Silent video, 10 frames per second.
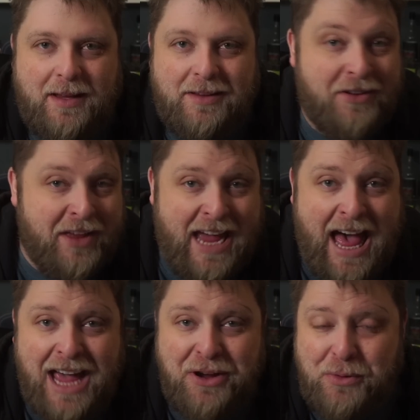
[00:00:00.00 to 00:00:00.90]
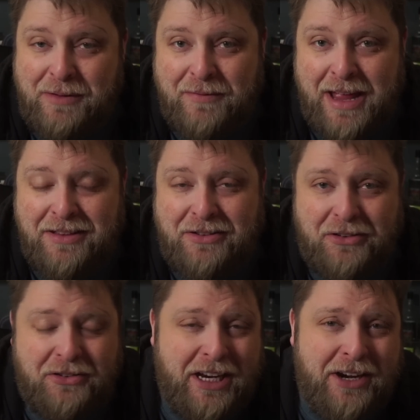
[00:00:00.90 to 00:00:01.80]
To the guy who invented
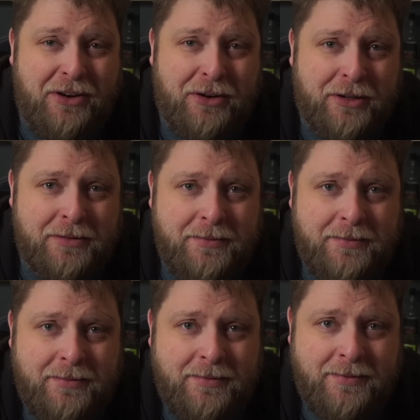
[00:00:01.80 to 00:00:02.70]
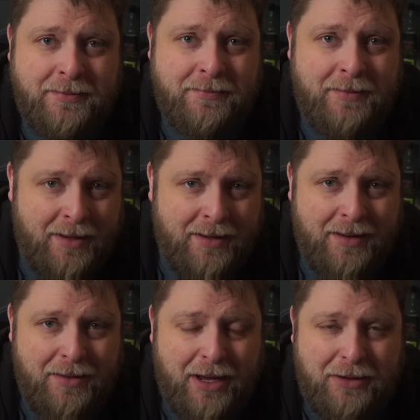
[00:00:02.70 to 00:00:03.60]
Zero,
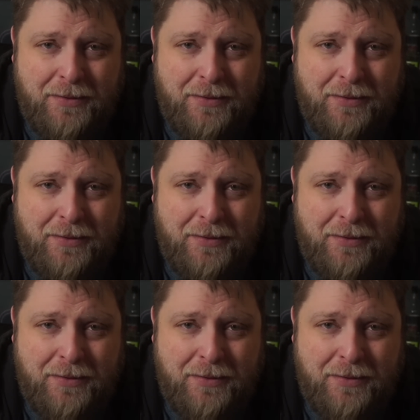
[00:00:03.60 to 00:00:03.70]
thanks for